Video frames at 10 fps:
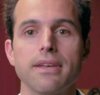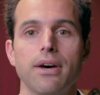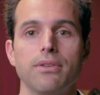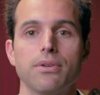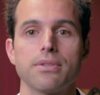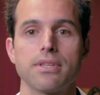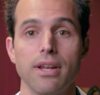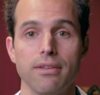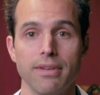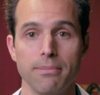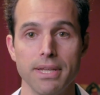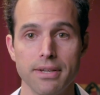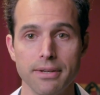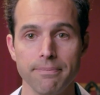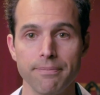on your sound level
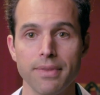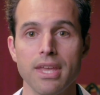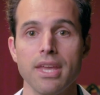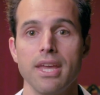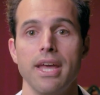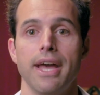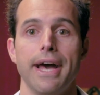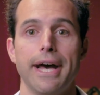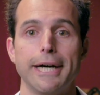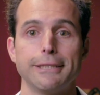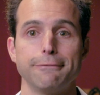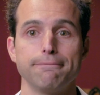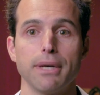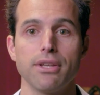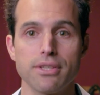meter.
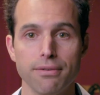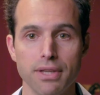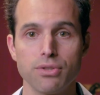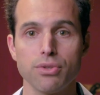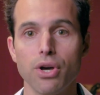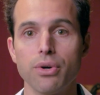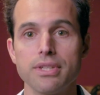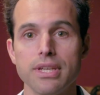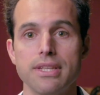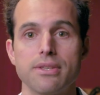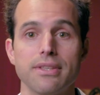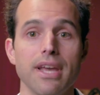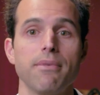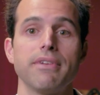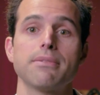Another thing to note is the
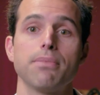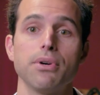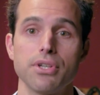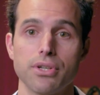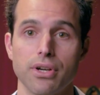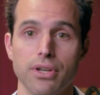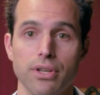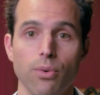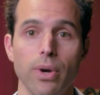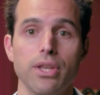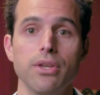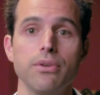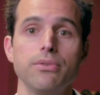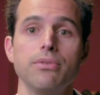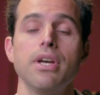time of exposure. You know, when you